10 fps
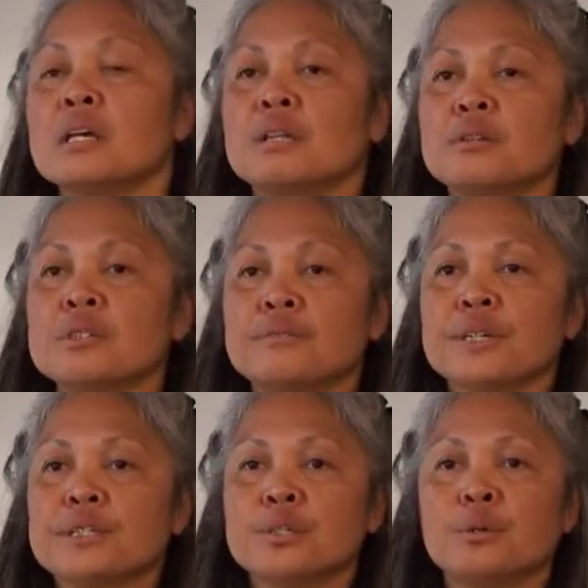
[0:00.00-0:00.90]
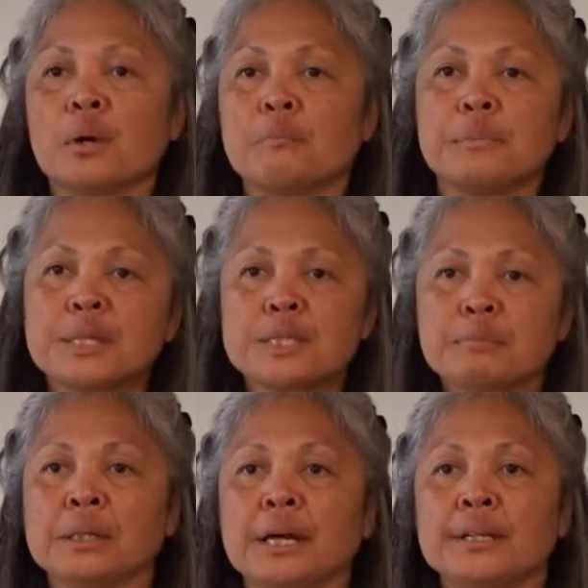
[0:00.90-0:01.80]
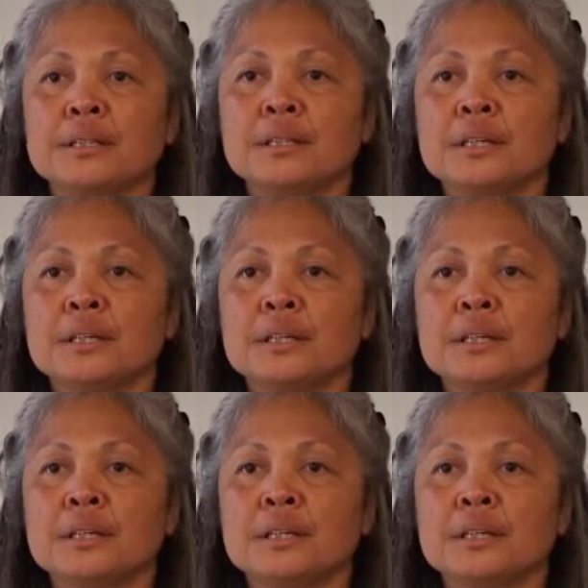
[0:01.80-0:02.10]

Those of us who are mixed blood,